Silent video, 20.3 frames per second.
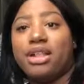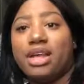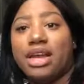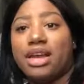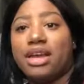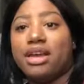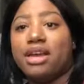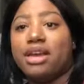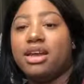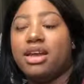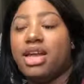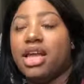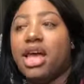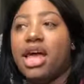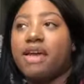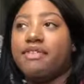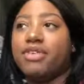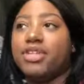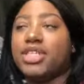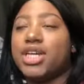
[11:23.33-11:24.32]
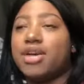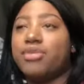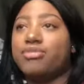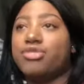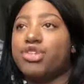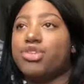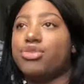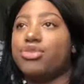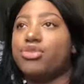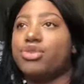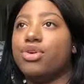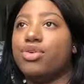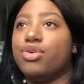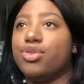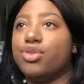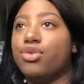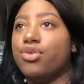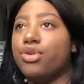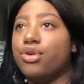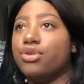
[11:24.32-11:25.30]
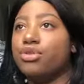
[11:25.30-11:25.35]
Like every time you go
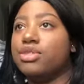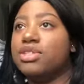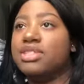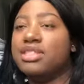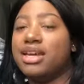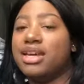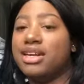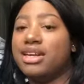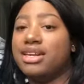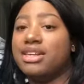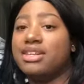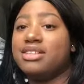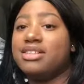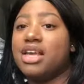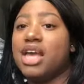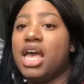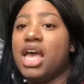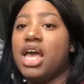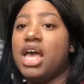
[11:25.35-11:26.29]
through those settings,